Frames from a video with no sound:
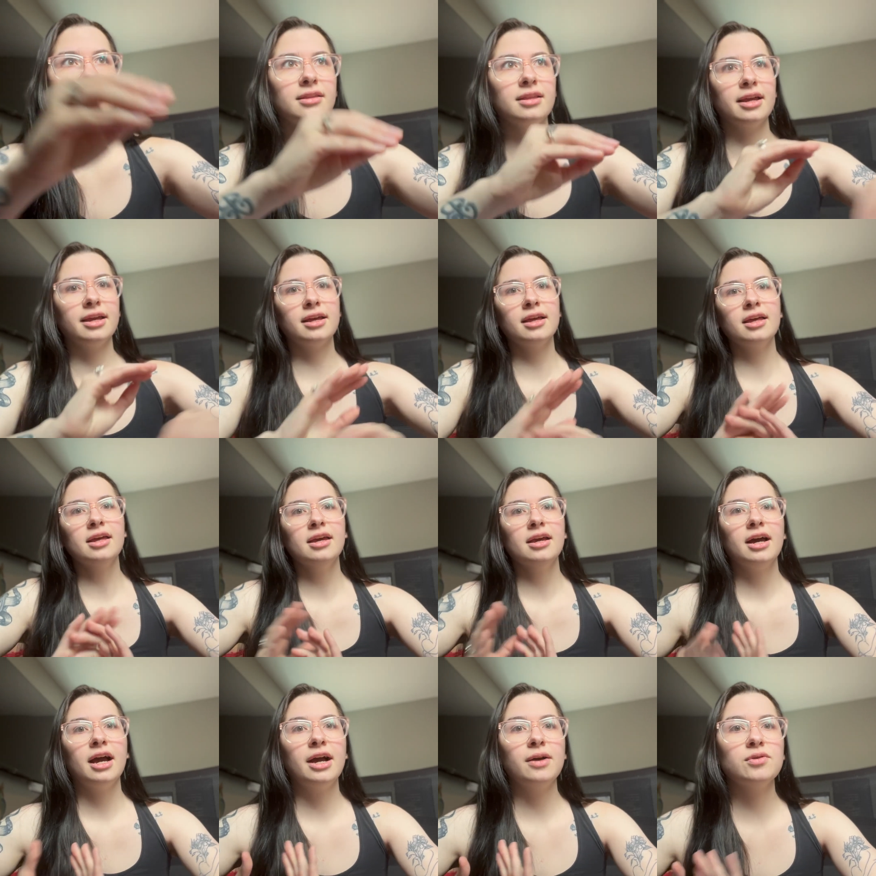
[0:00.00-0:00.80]
Like,
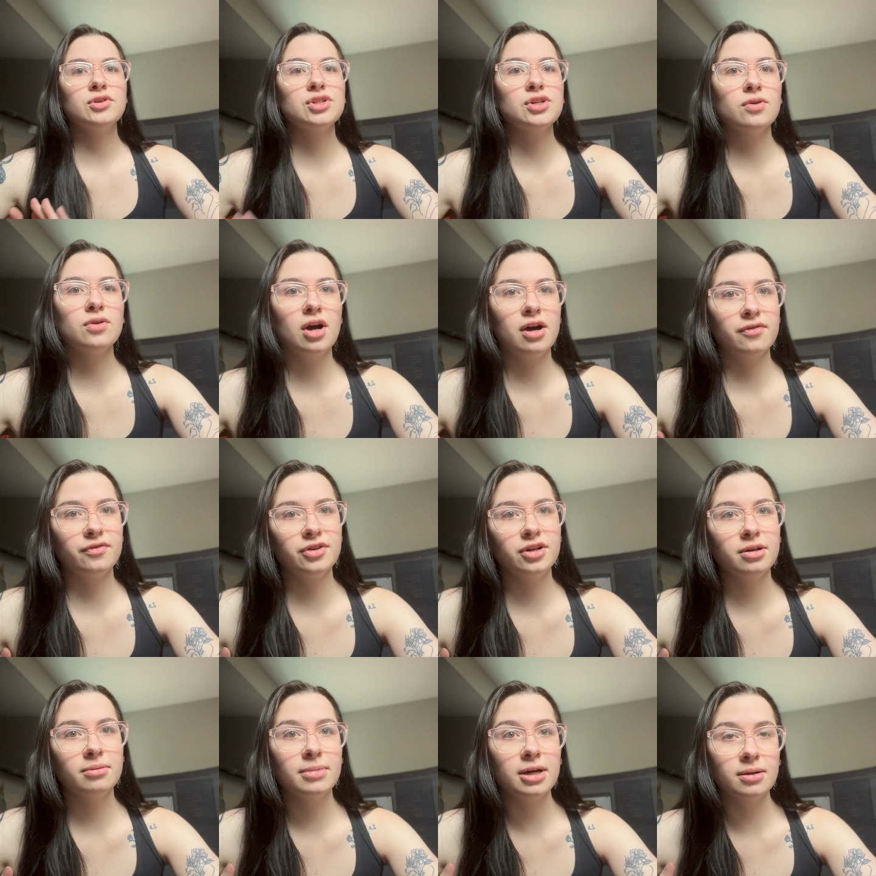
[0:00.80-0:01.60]
I was so
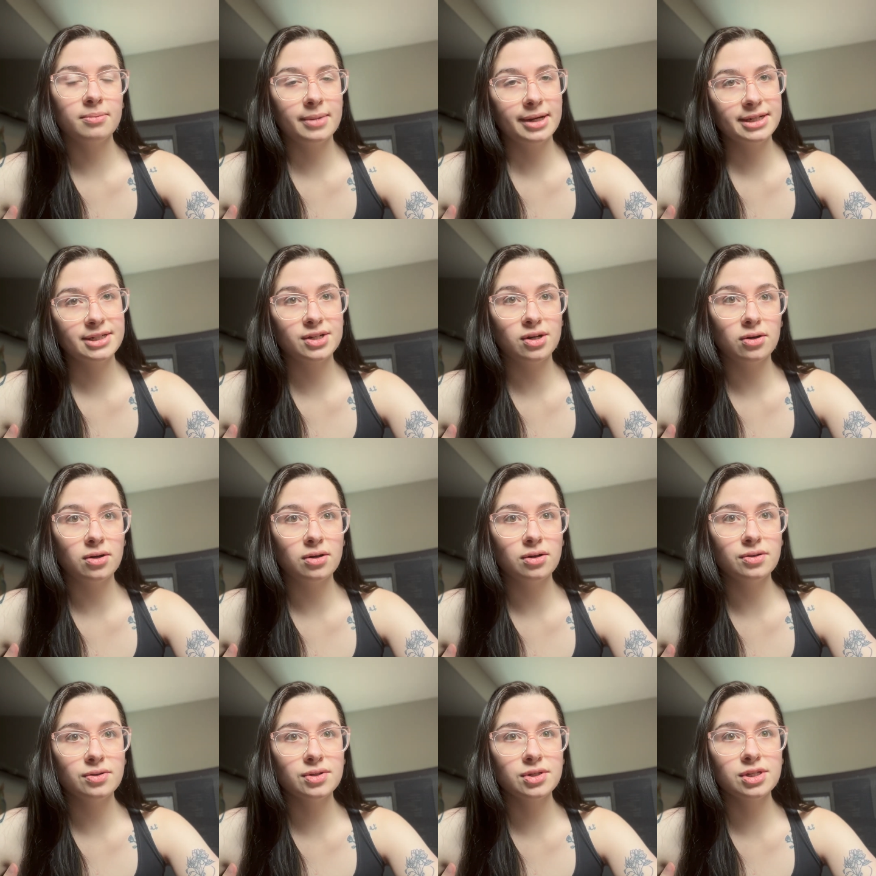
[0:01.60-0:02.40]
confident about my
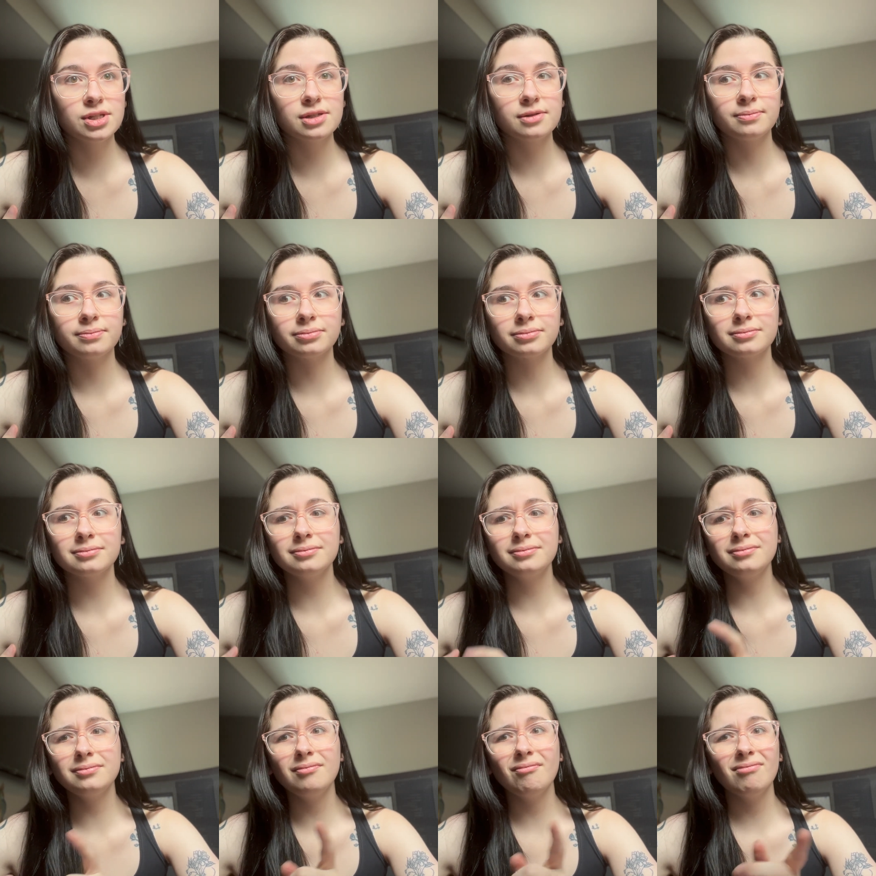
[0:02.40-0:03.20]
dolls,
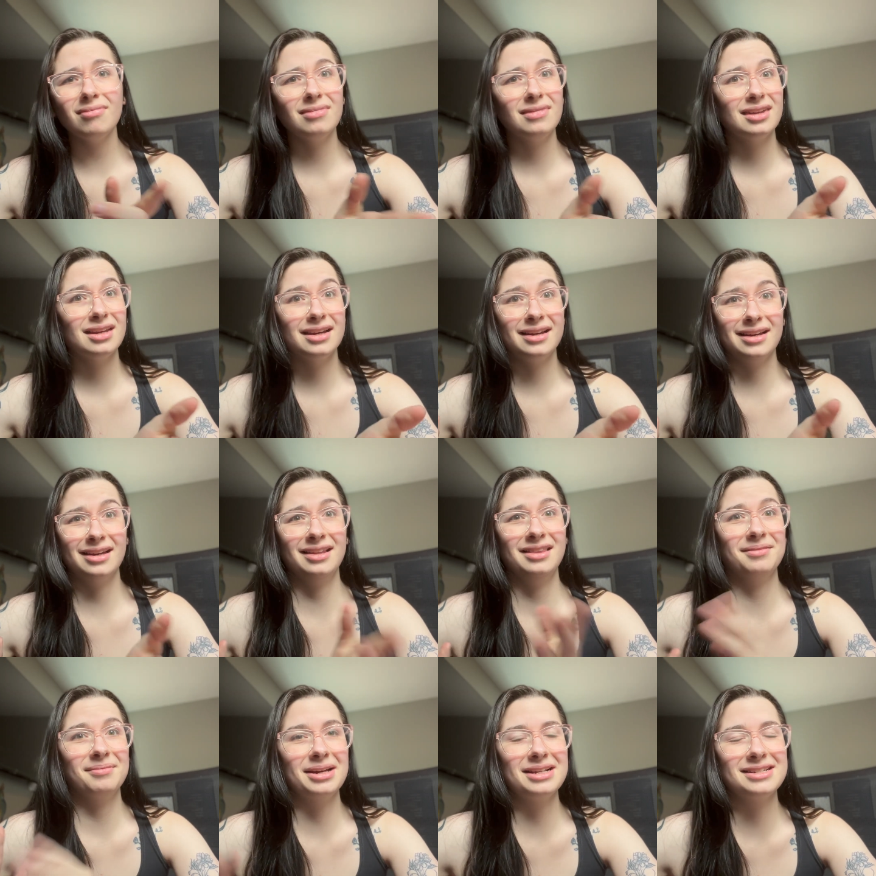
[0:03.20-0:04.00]

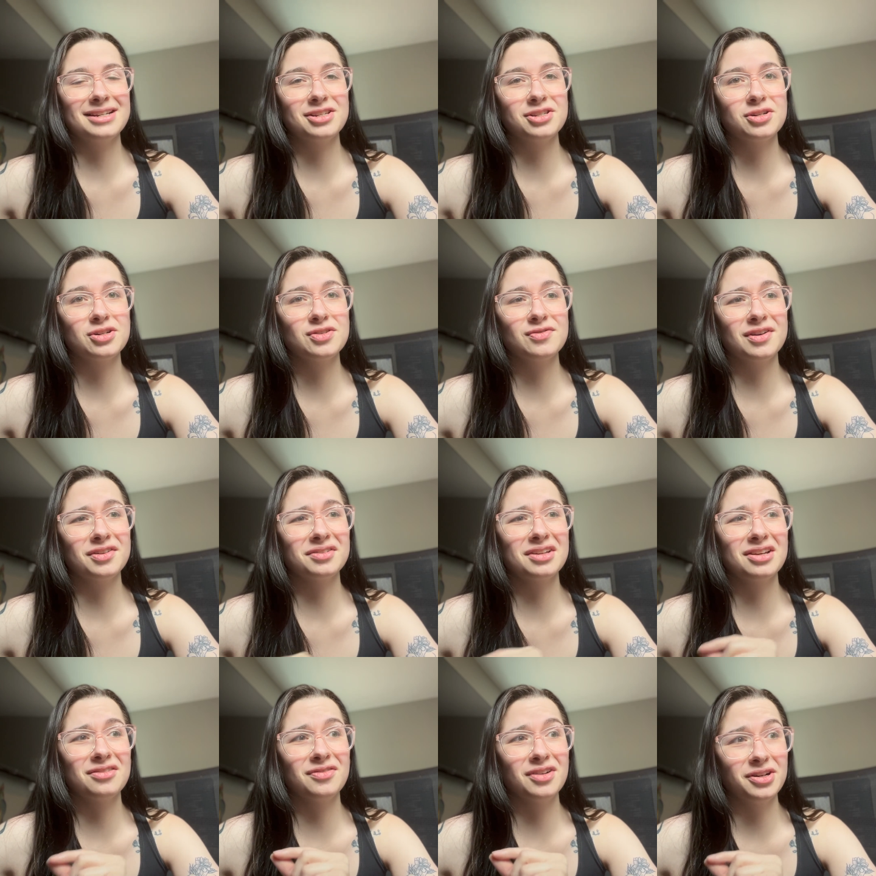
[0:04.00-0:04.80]
and my testers found
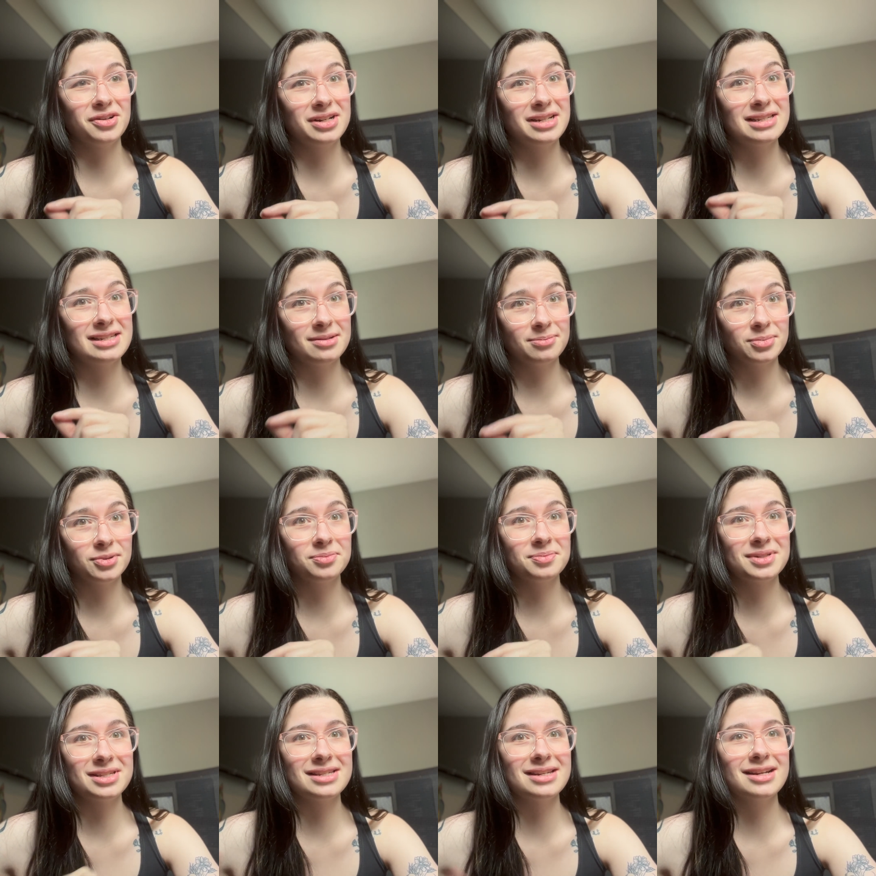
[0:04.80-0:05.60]
like very simple
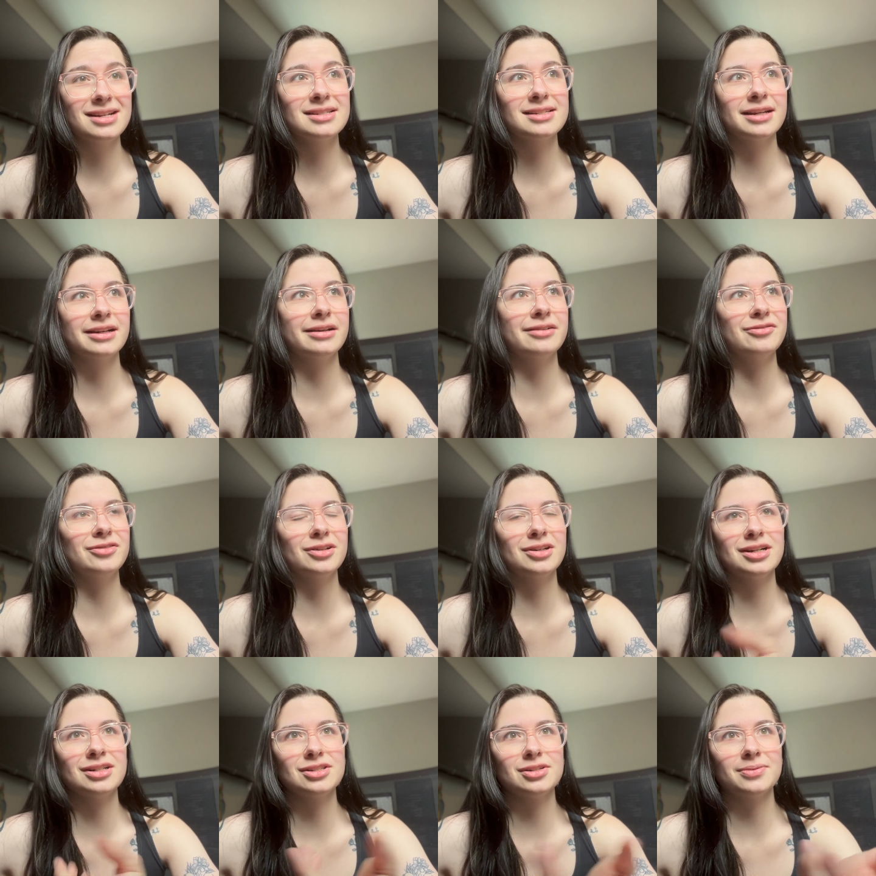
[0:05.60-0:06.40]
mistakes, like I
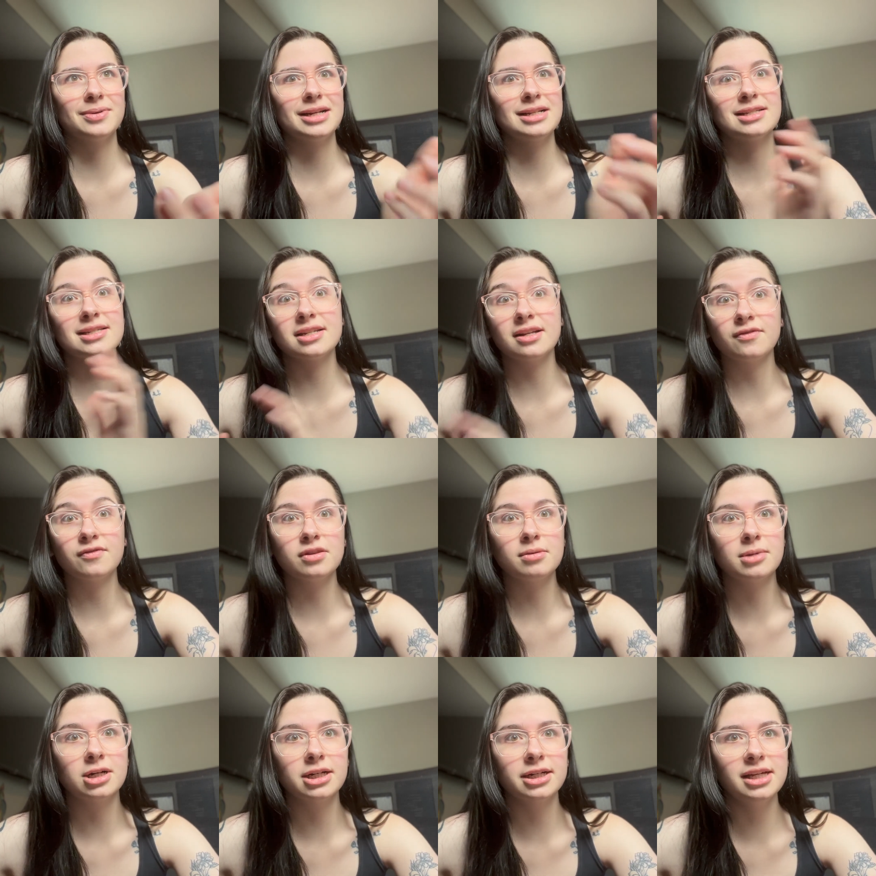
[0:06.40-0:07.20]
forgot to write stuff the
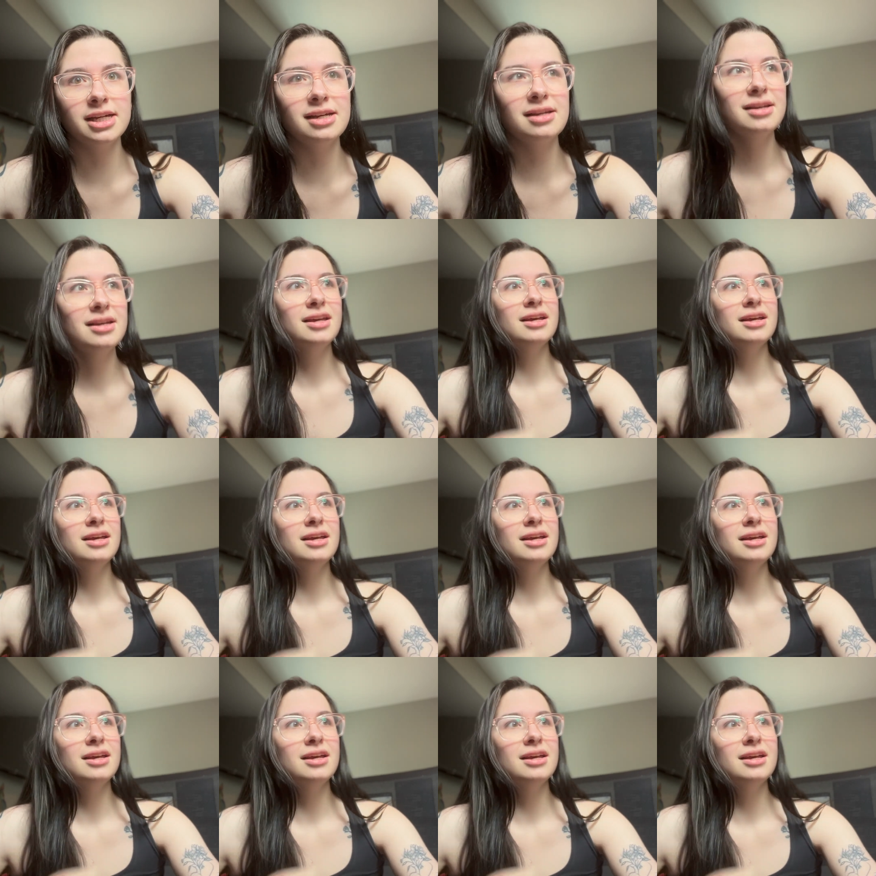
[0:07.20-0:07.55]
body.